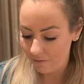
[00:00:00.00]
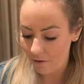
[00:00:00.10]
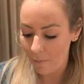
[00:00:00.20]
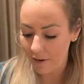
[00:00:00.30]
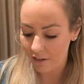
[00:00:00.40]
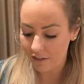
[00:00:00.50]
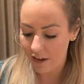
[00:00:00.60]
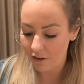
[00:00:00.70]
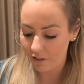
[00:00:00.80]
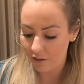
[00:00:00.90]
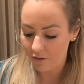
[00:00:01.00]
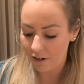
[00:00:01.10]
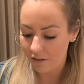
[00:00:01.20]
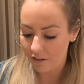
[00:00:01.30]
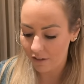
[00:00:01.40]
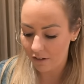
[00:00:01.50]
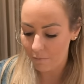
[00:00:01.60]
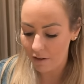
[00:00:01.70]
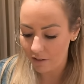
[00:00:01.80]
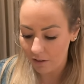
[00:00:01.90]
well, I mean, it's cake on the outside, and it's like
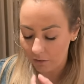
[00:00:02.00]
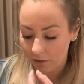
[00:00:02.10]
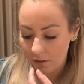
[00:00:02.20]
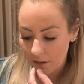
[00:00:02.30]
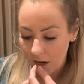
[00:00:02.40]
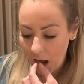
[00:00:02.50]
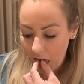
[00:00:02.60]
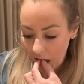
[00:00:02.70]
melty on the inside.